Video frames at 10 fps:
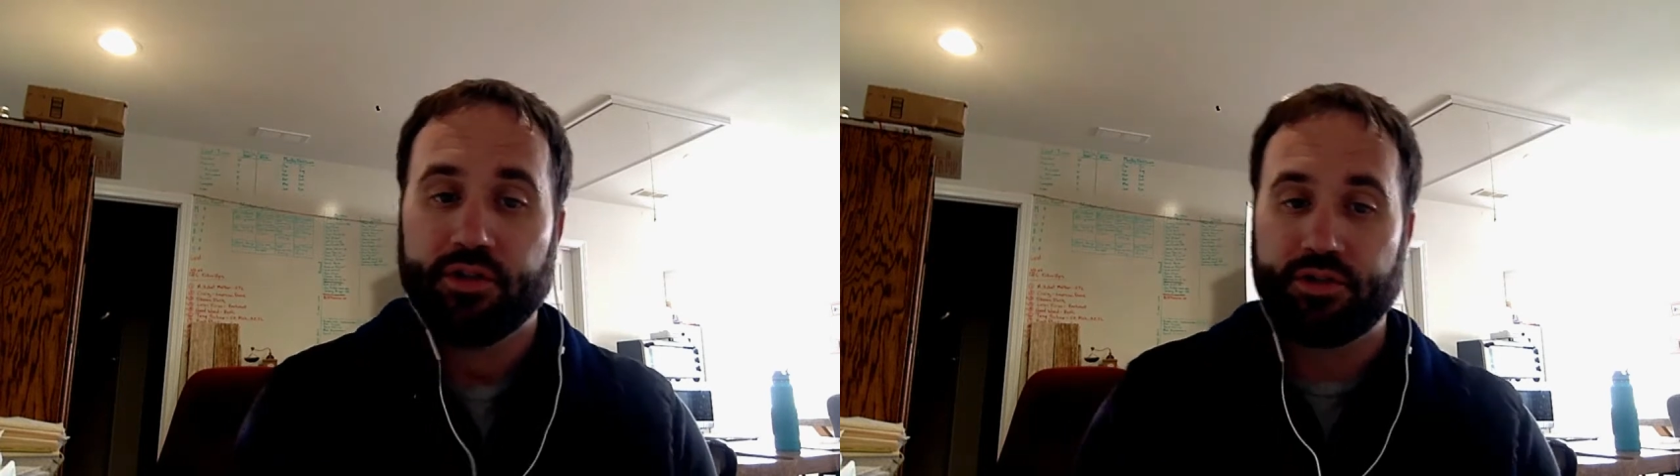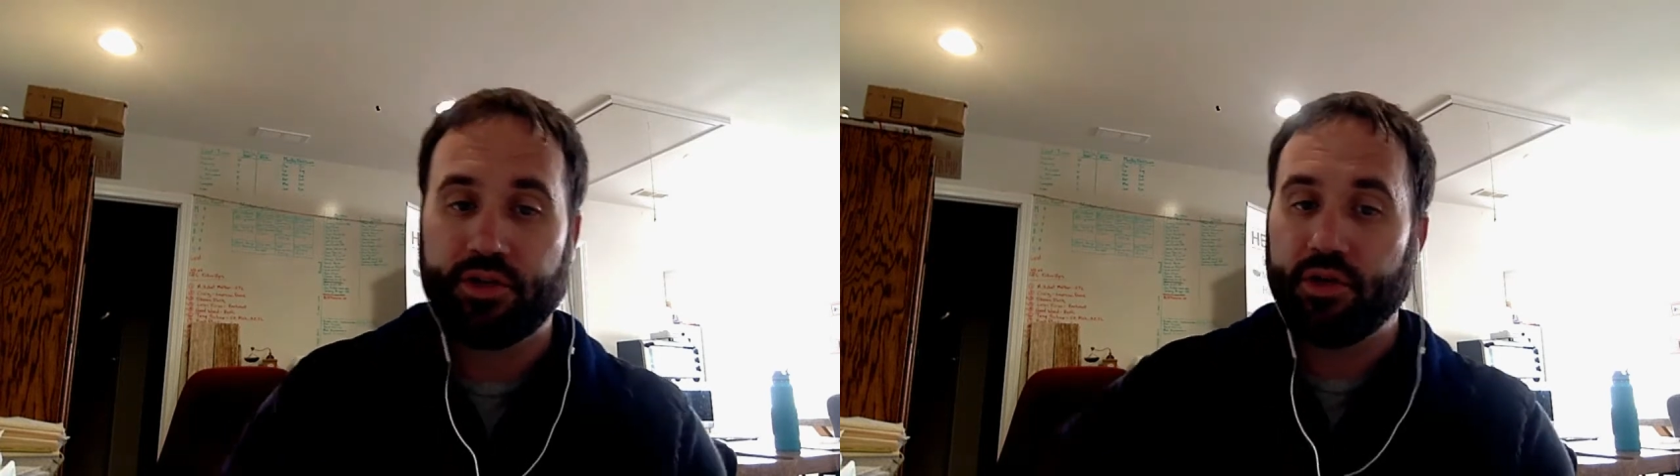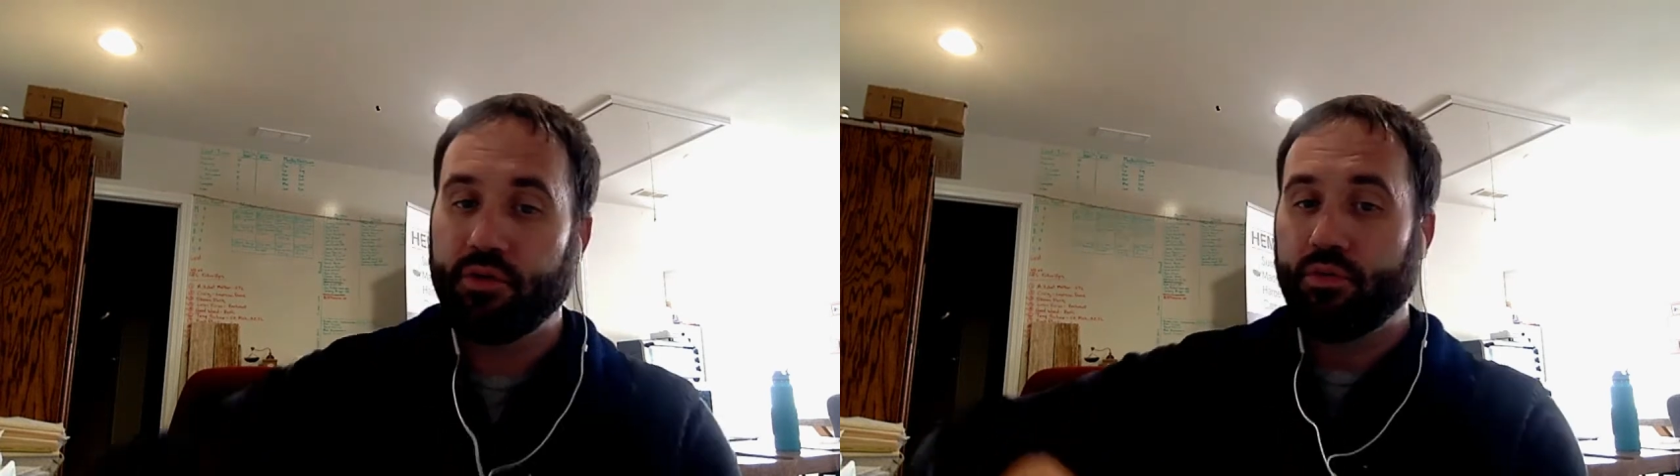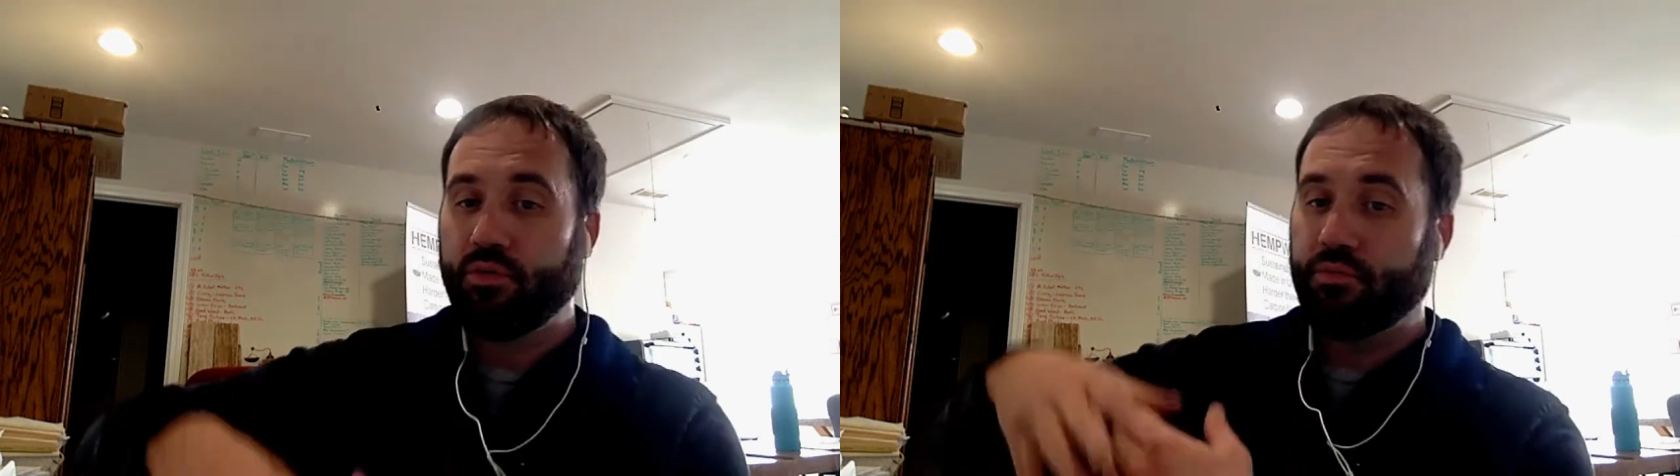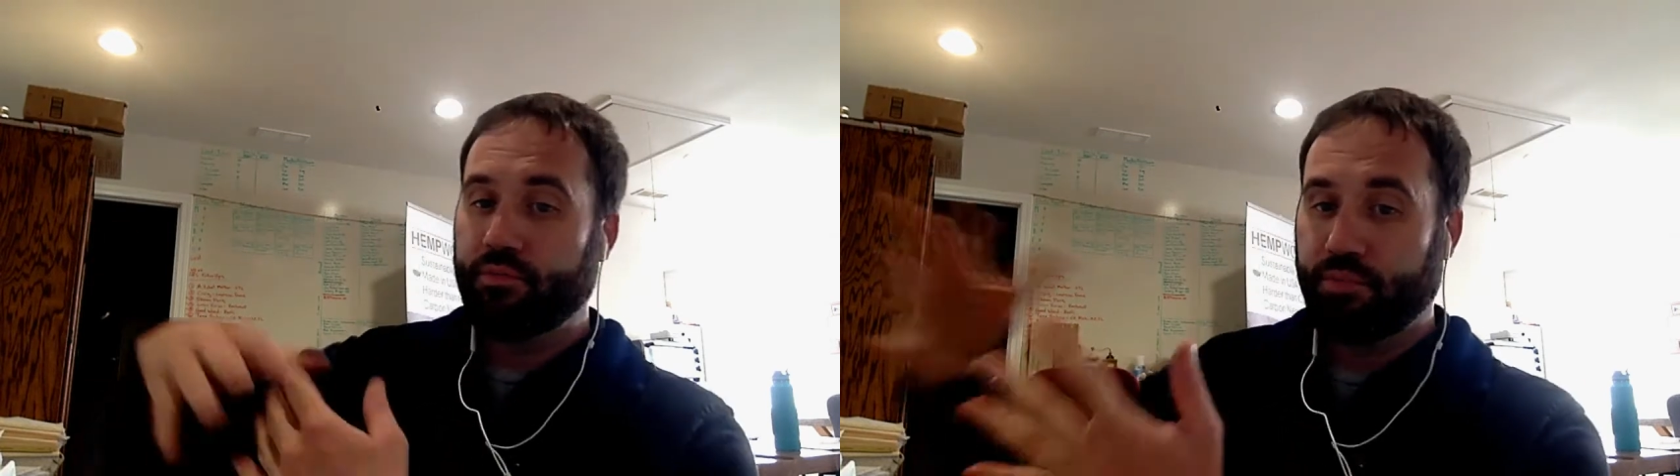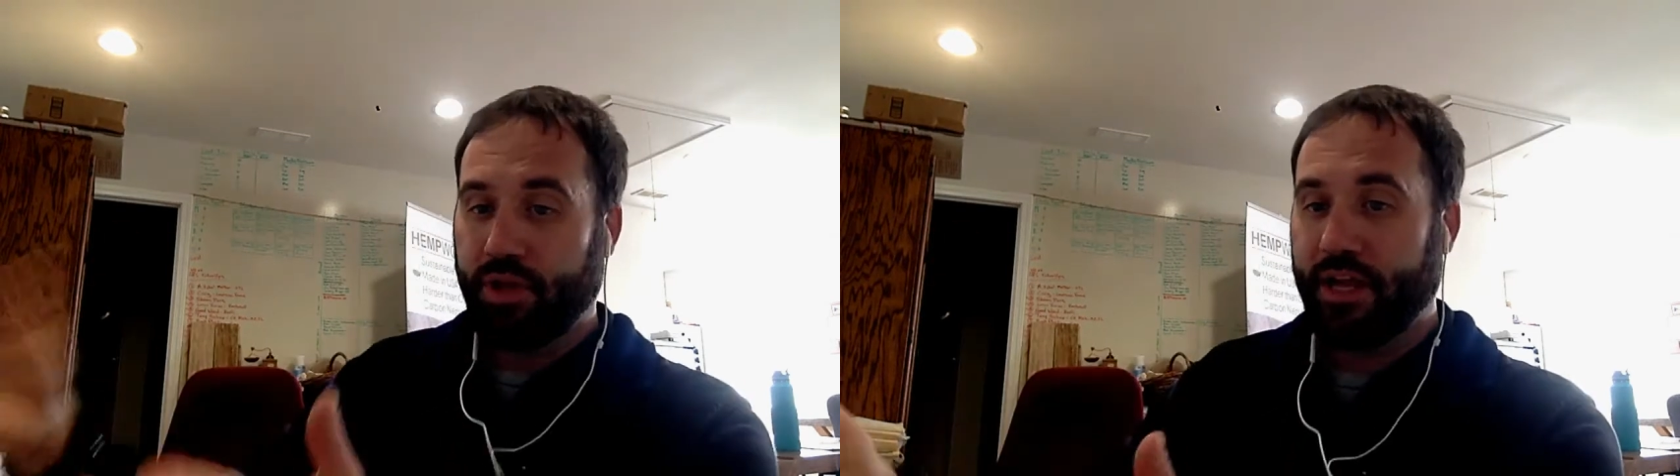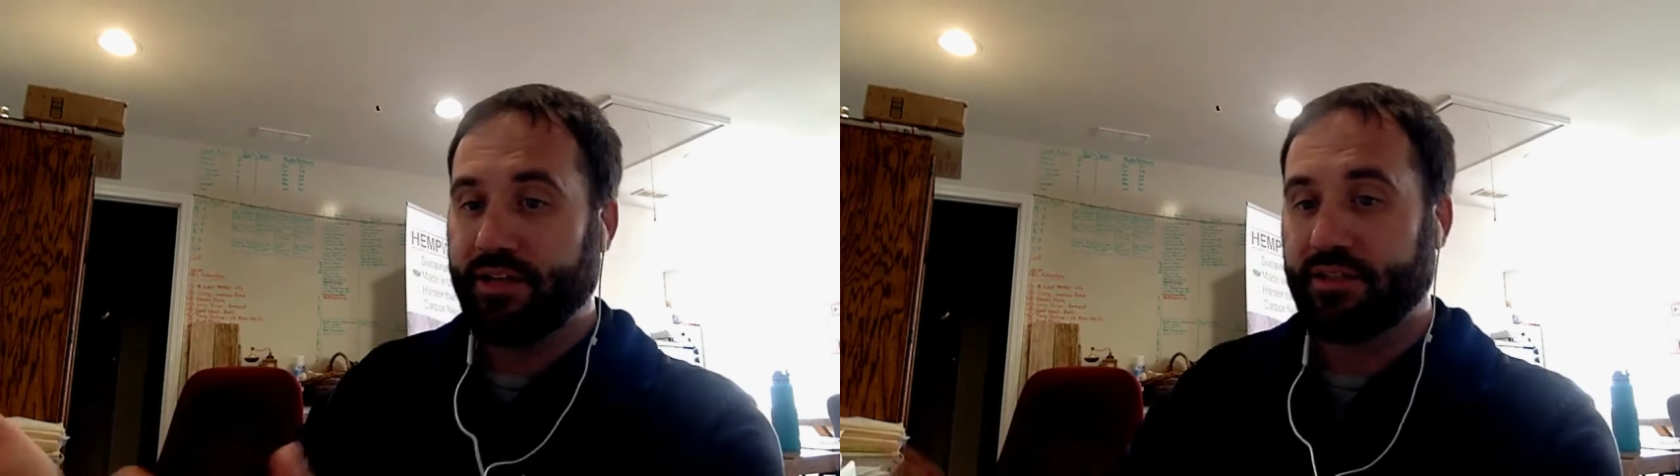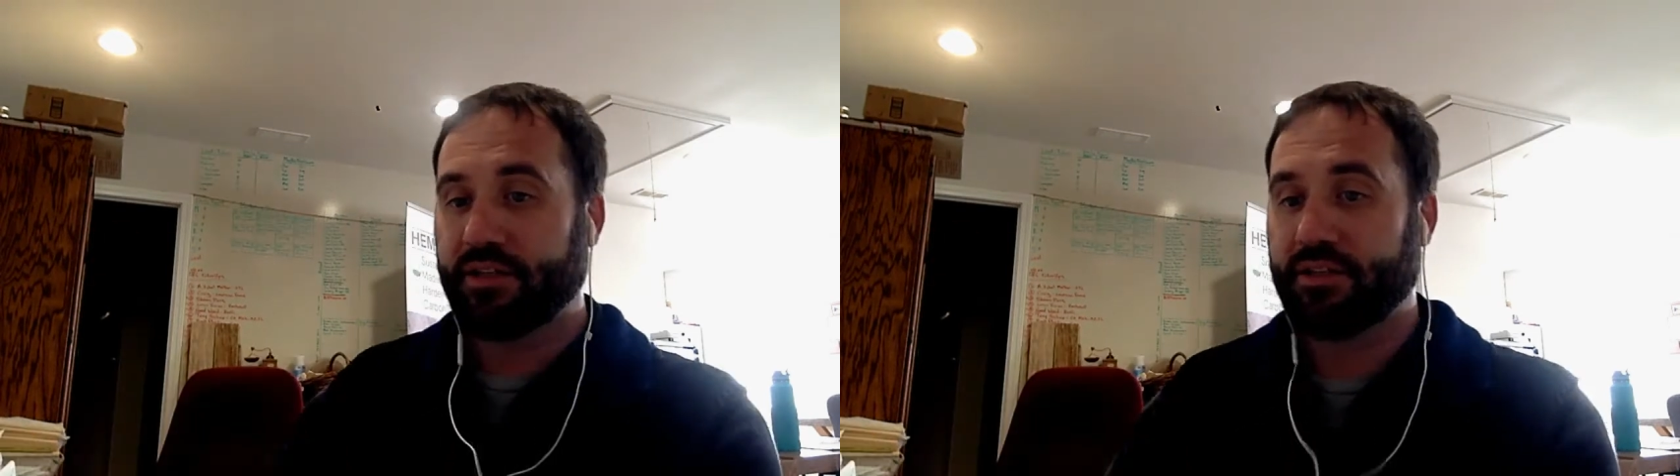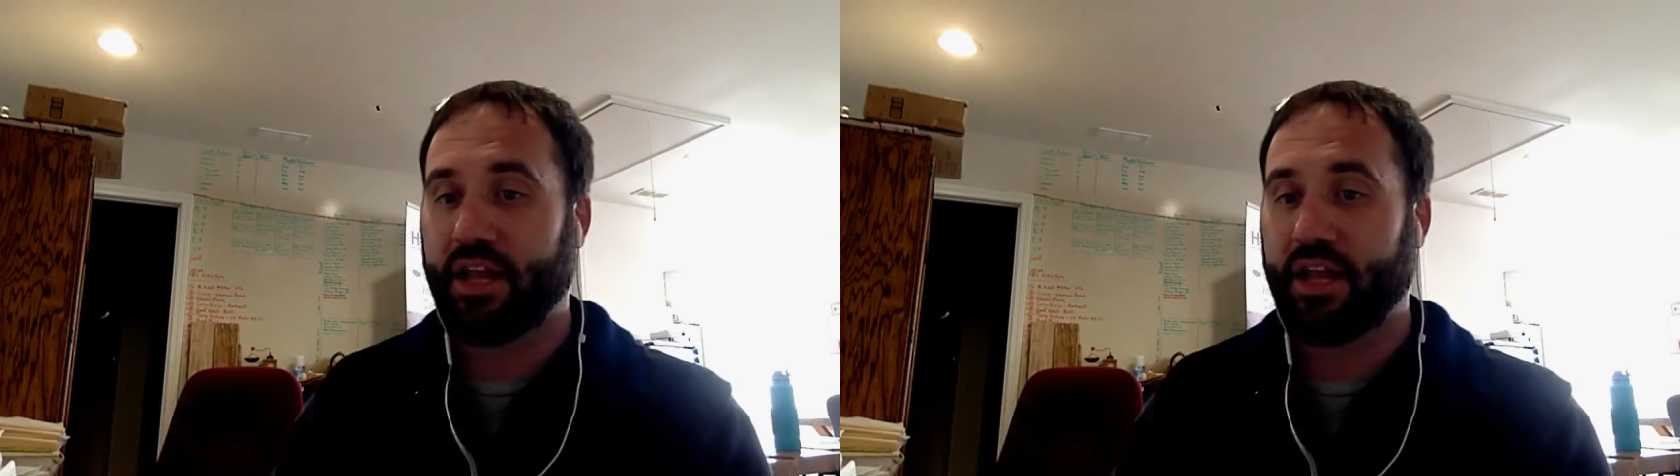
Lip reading: to places